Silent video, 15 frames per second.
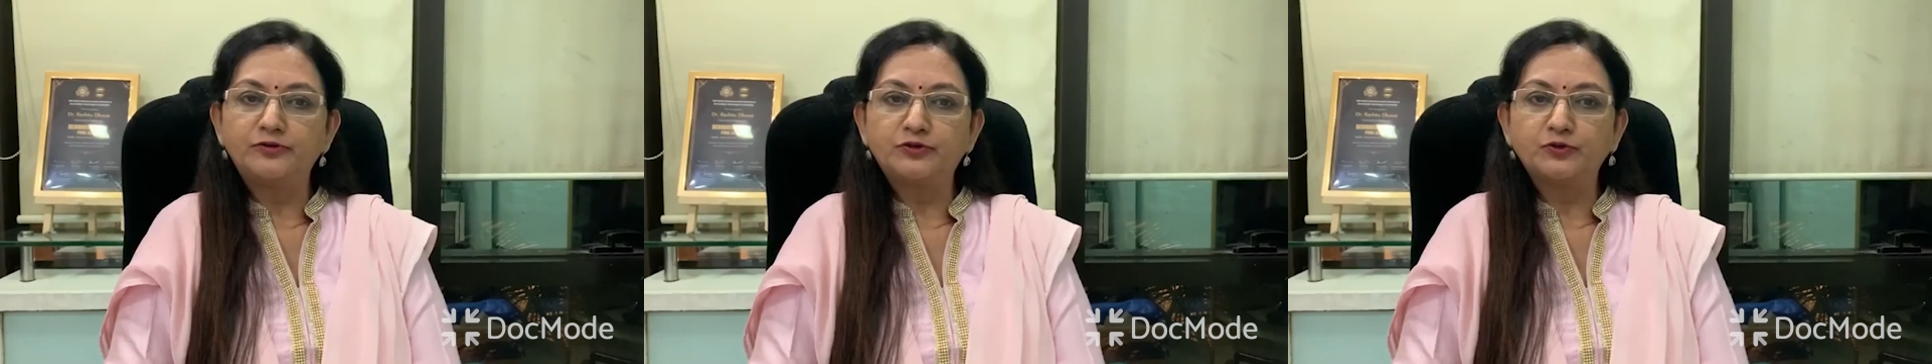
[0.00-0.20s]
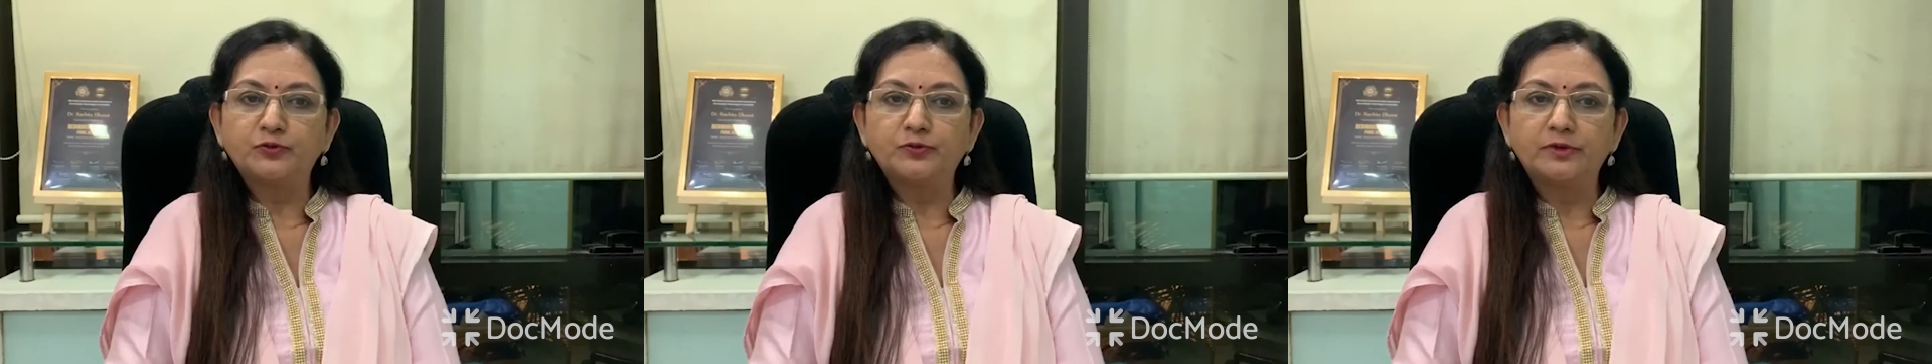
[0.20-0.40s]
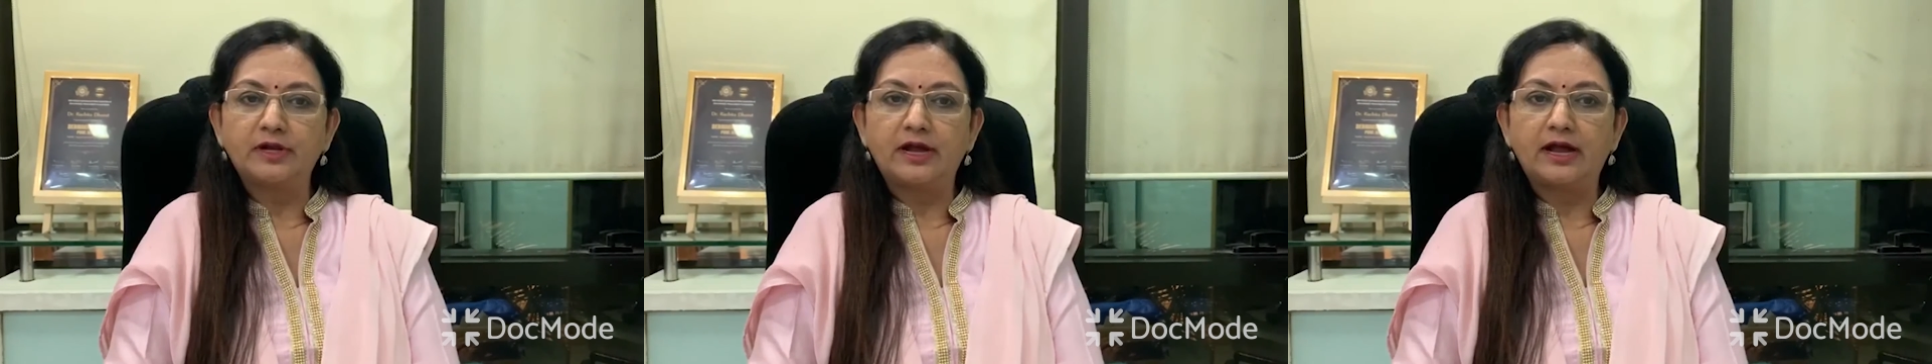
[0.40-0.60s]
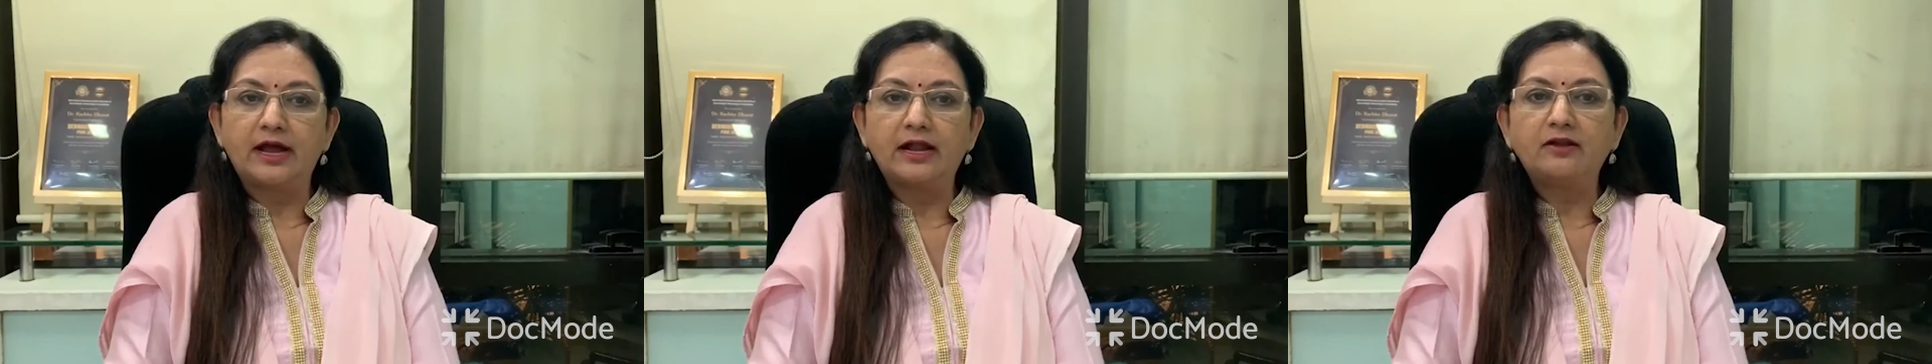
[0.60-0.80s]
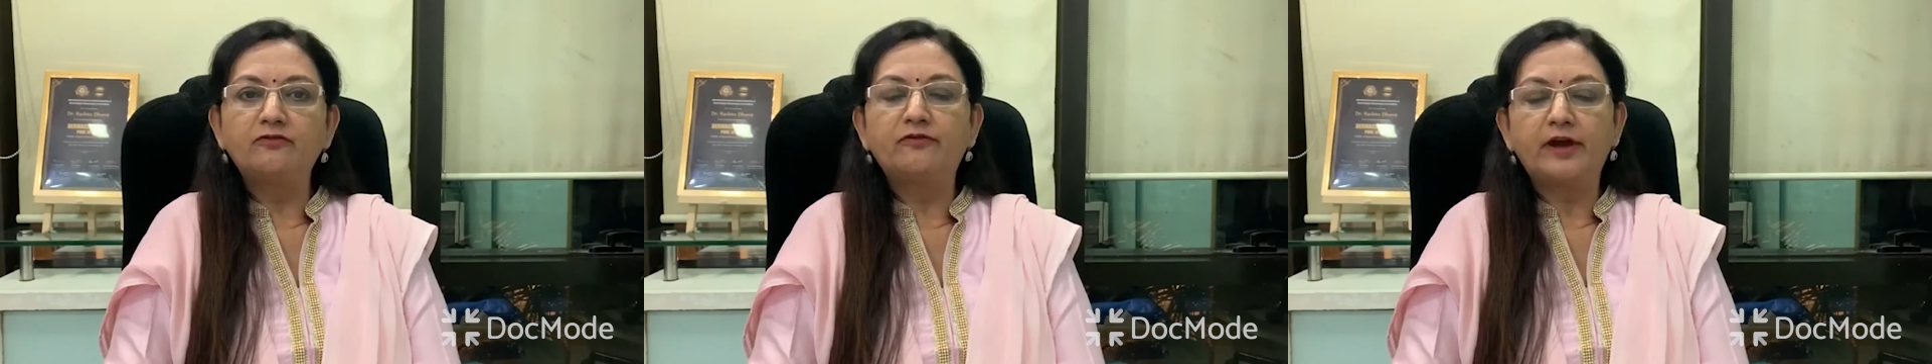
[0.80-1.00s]
June
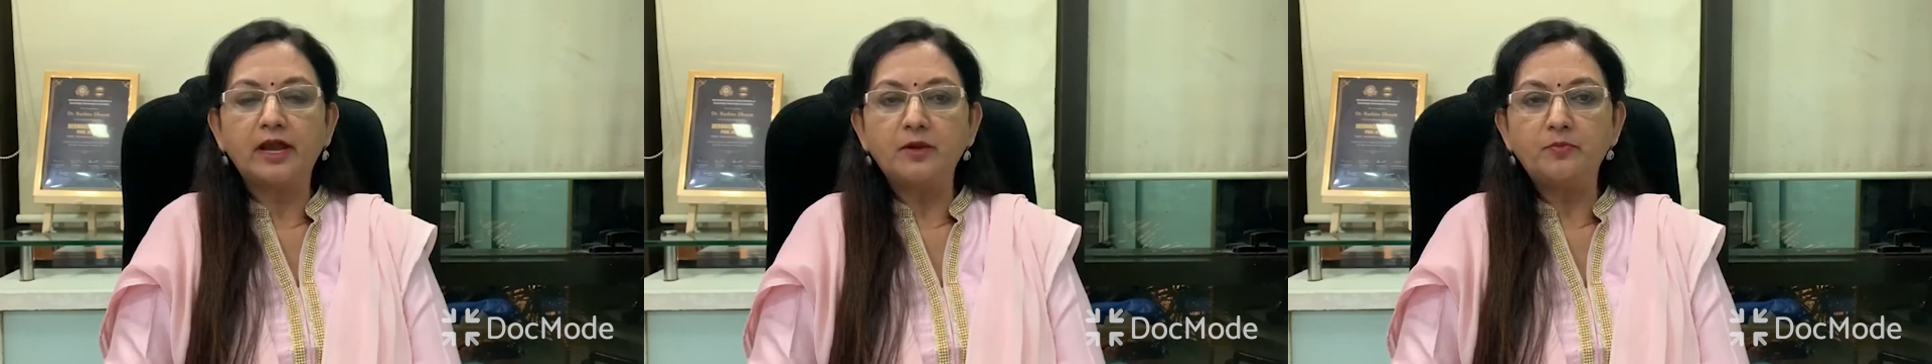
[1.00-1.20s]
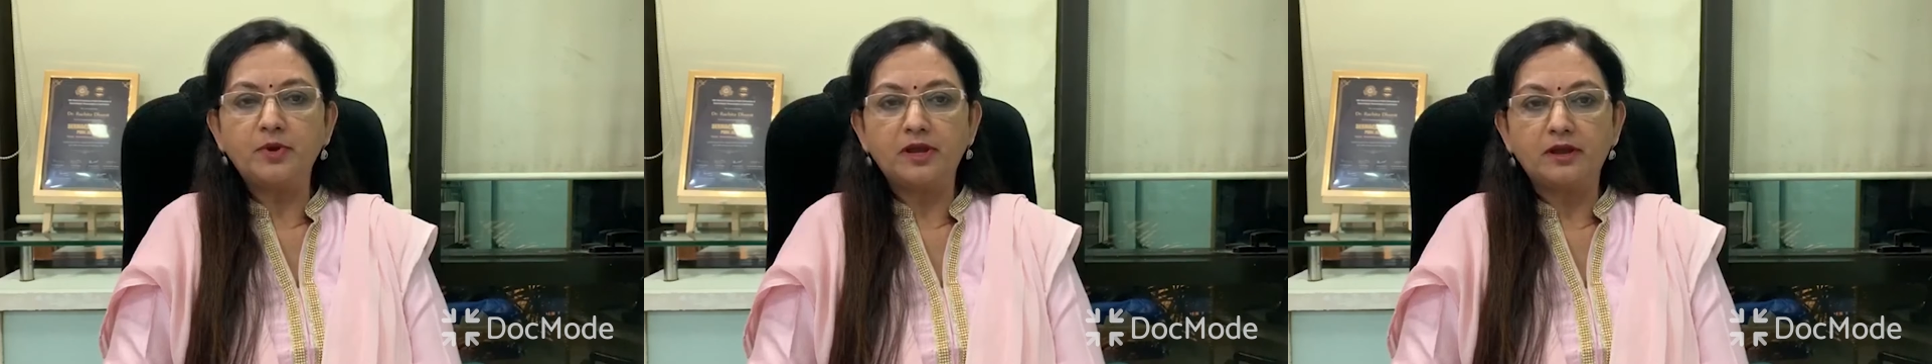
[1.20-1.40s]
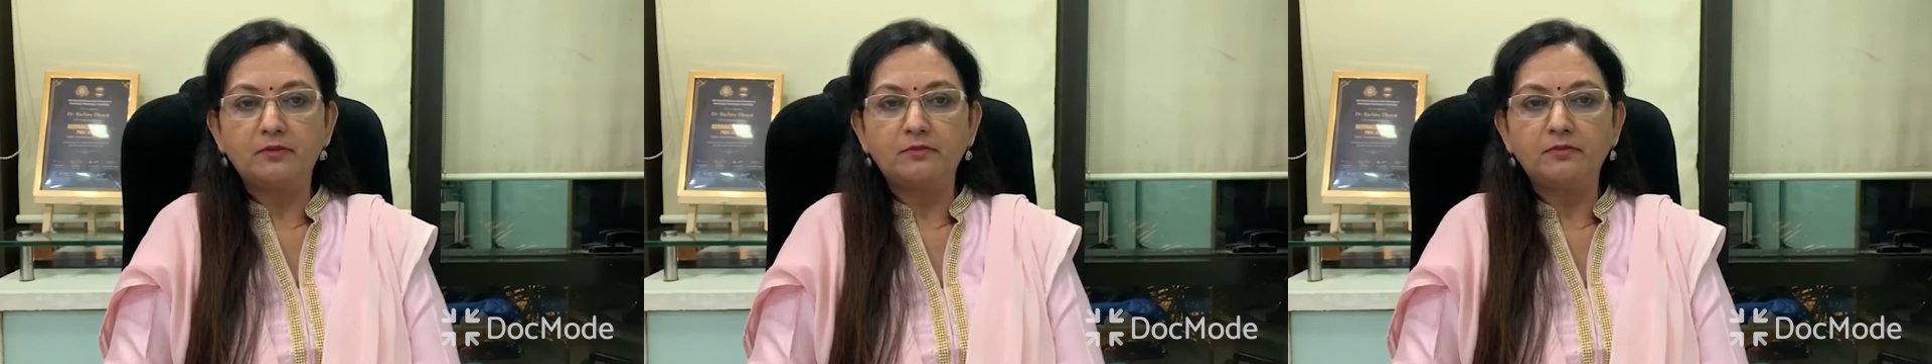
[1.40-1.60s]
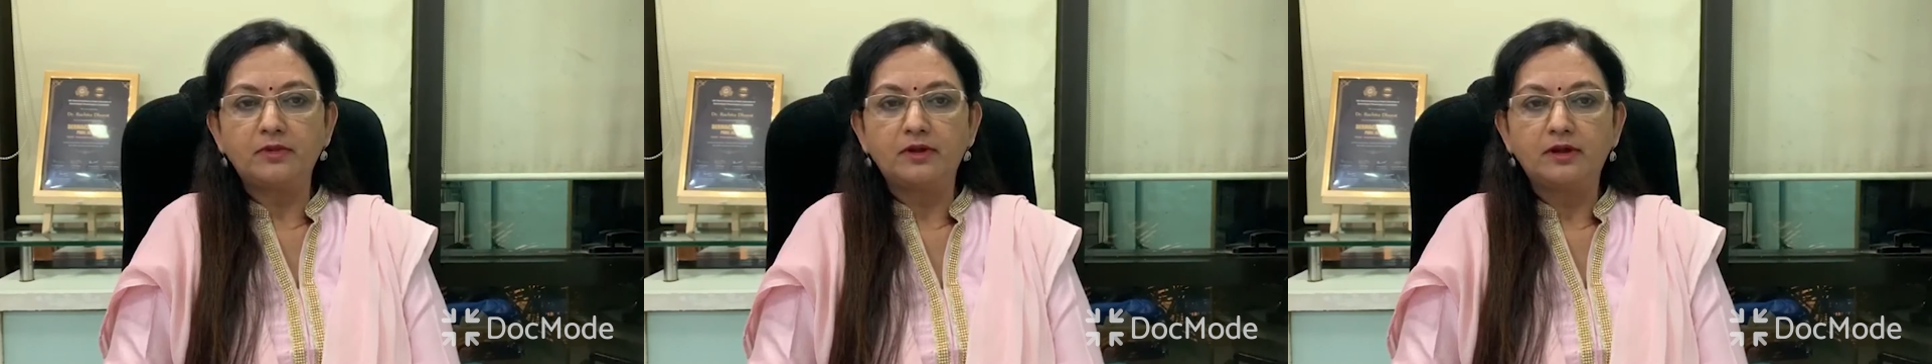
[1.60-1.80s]
at 5 p.m.